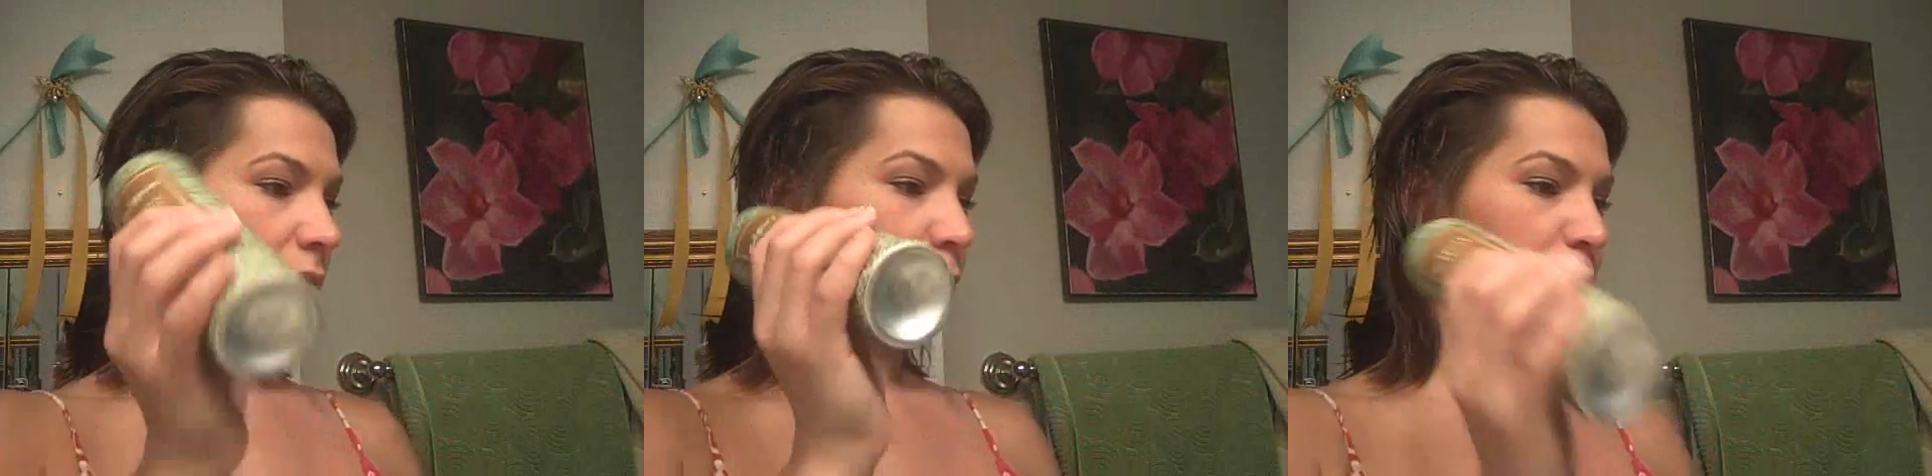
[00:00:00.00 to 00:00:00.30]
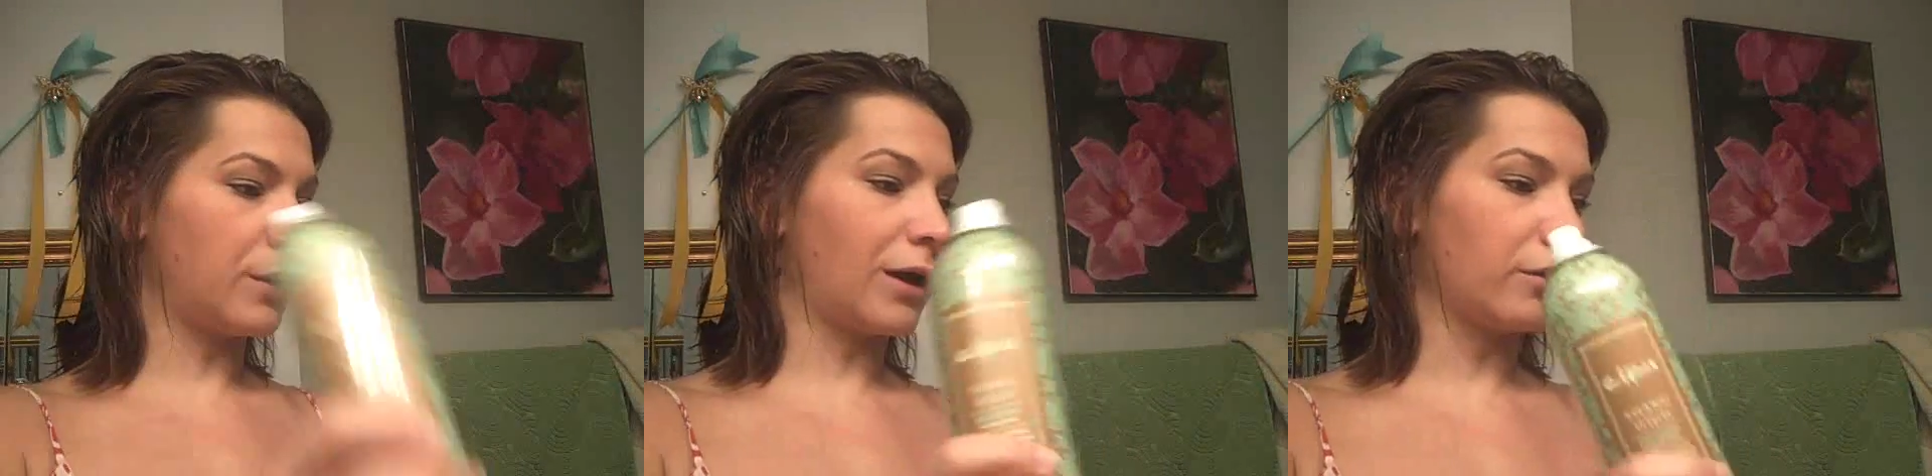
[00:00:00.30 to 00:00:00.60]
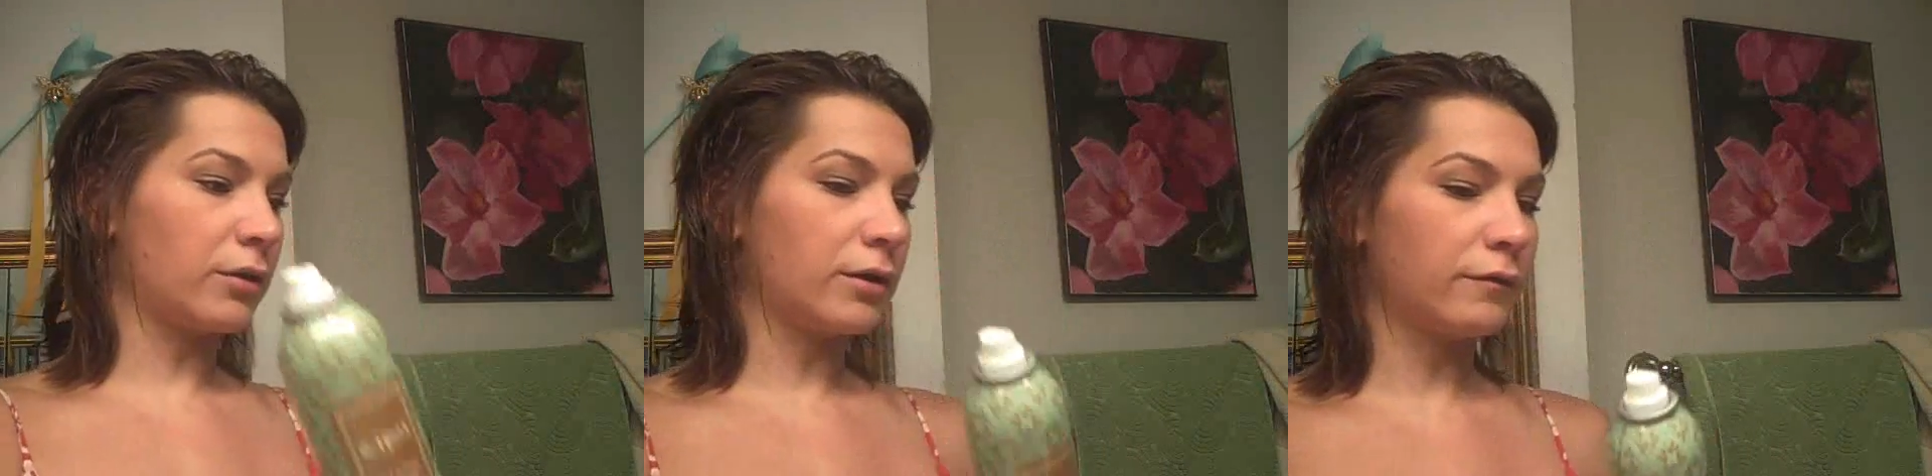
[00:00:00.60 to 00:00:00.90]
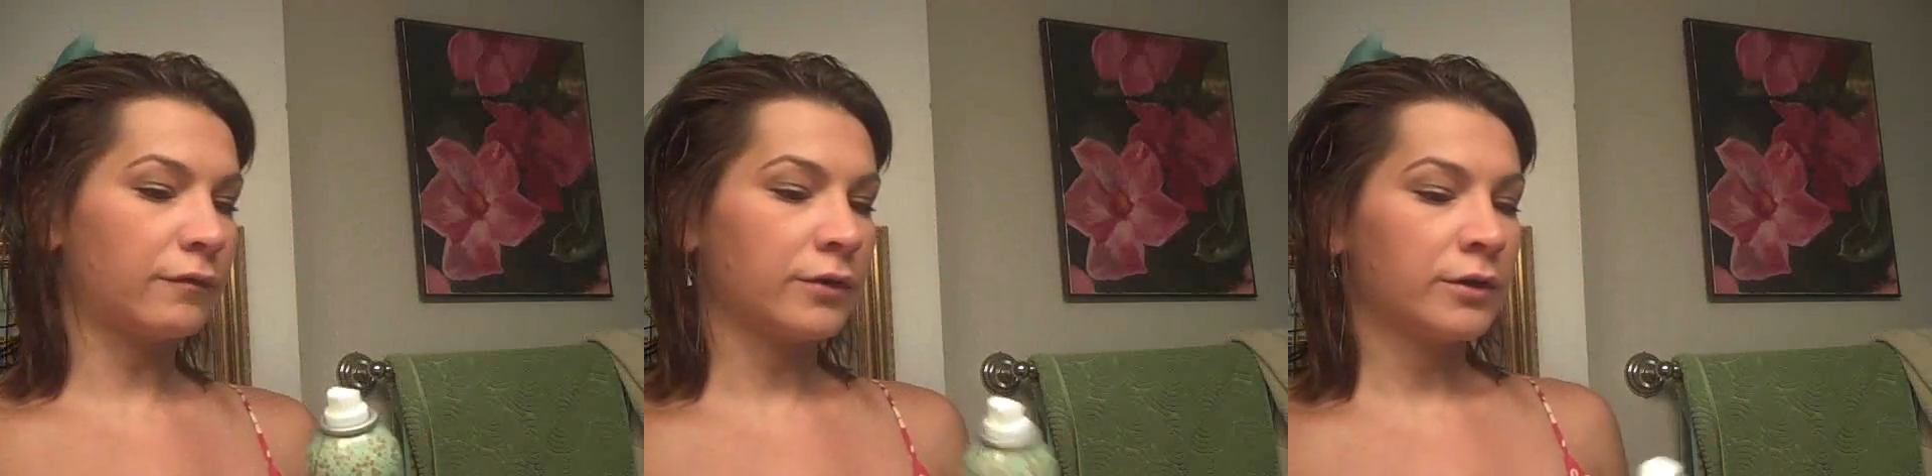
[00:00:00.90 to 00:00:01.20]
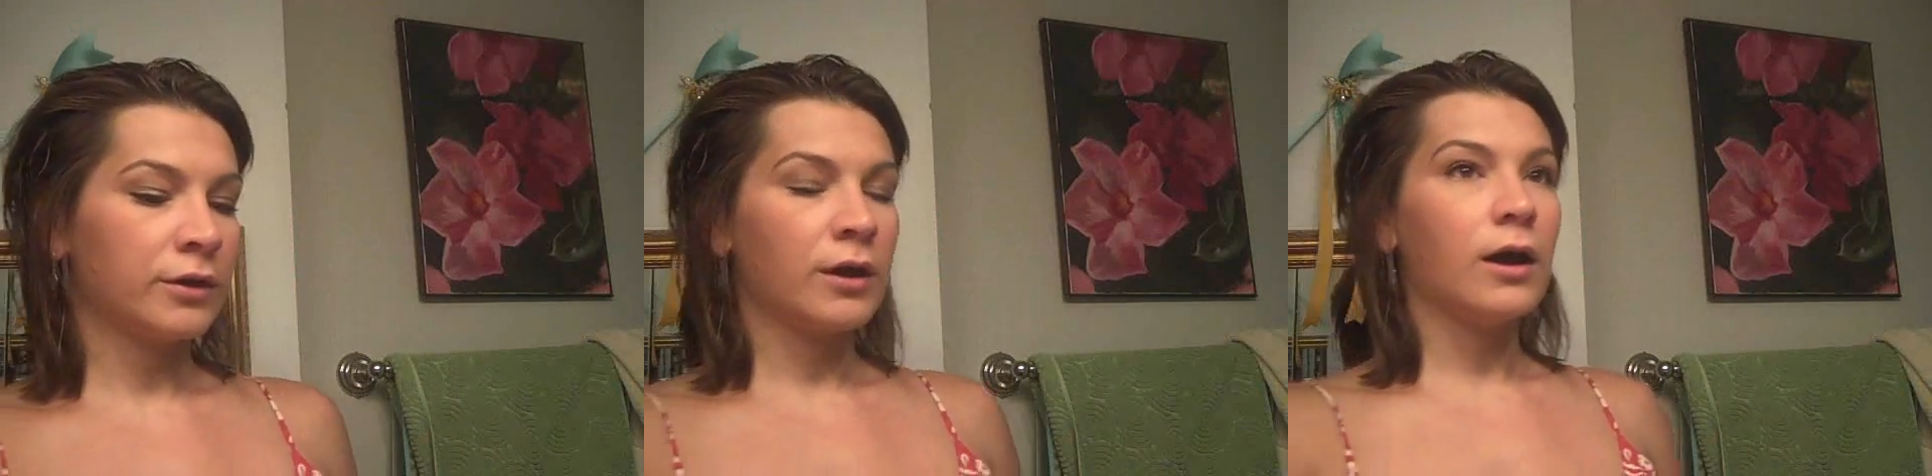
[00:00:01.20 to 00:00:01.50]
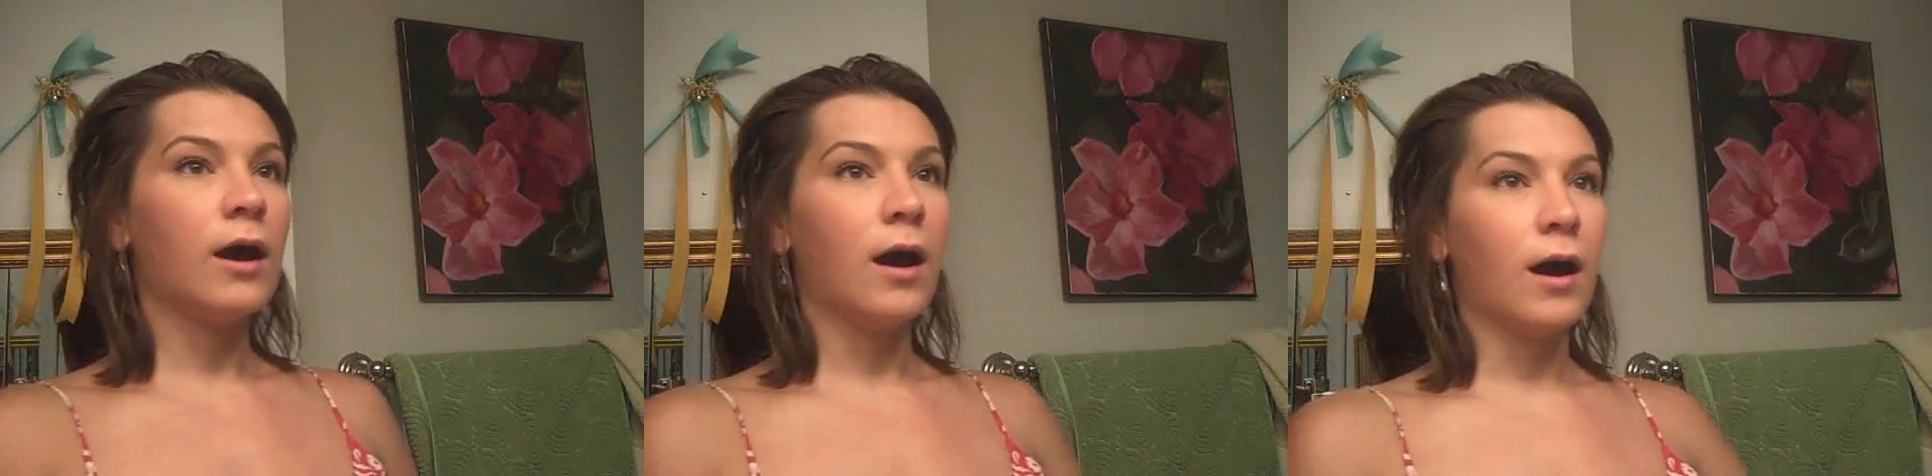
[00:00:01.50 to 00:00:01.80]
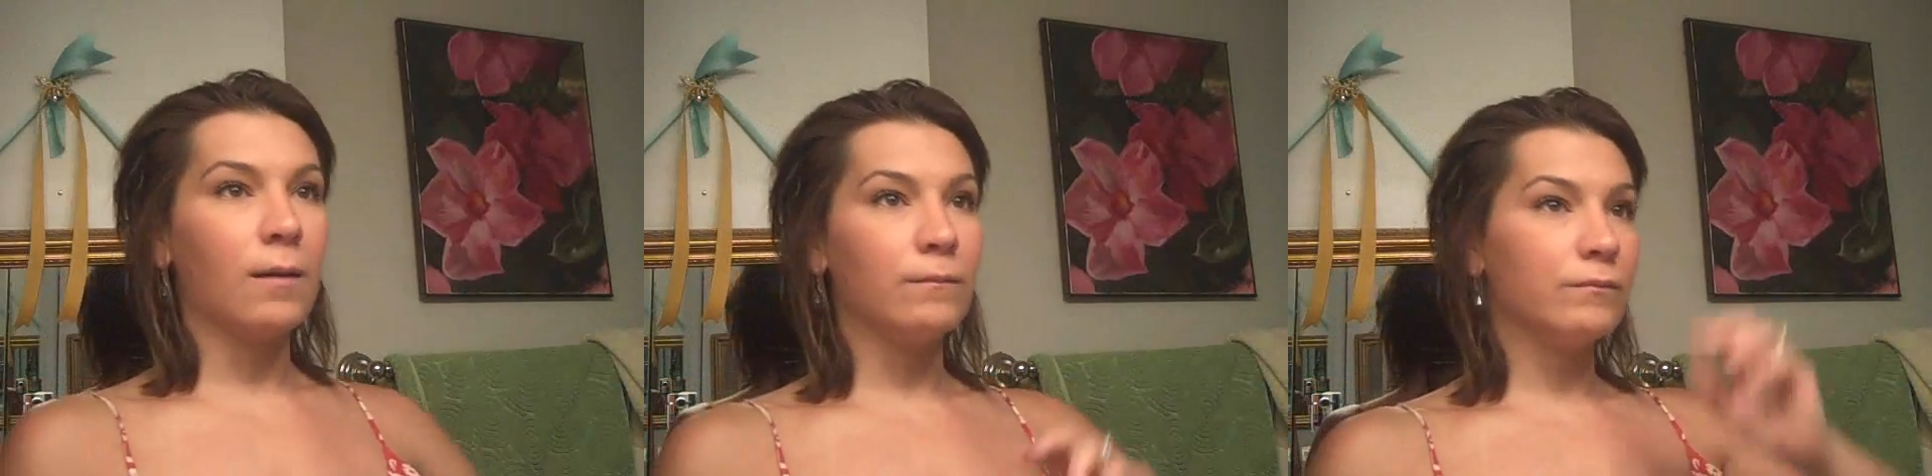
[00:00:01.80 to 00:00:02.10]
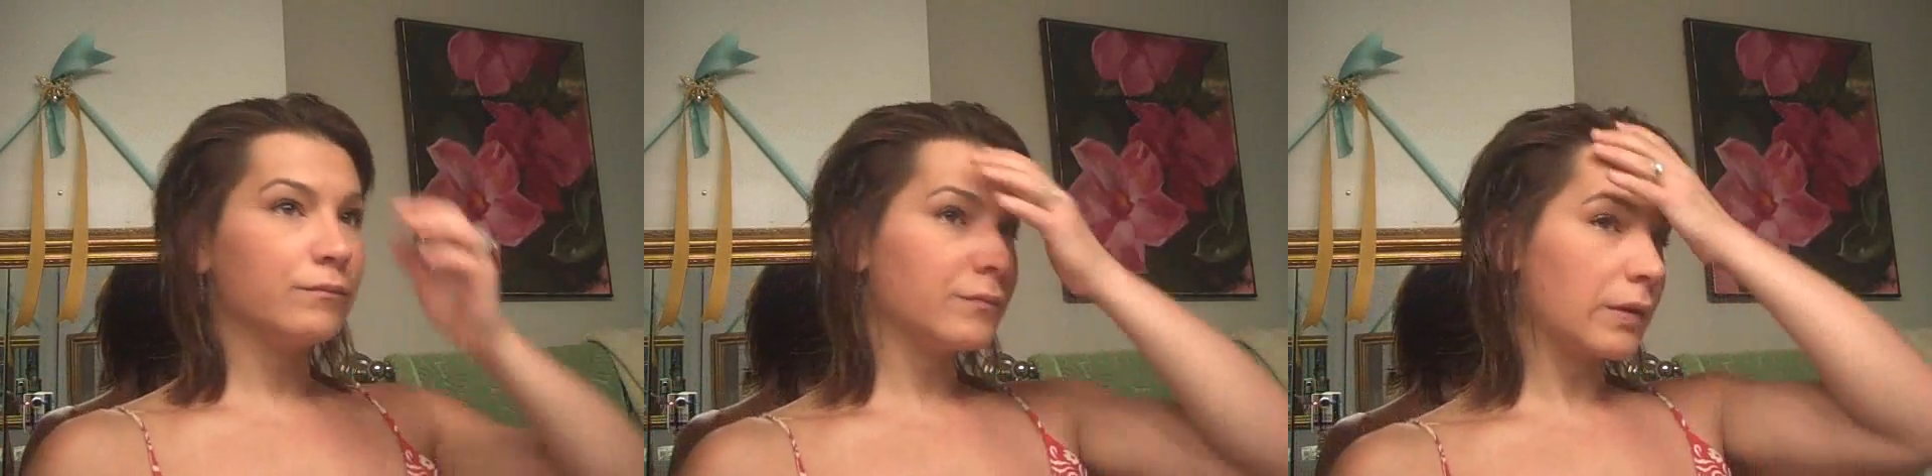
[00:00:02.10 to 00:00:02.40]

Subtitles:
another bottle of.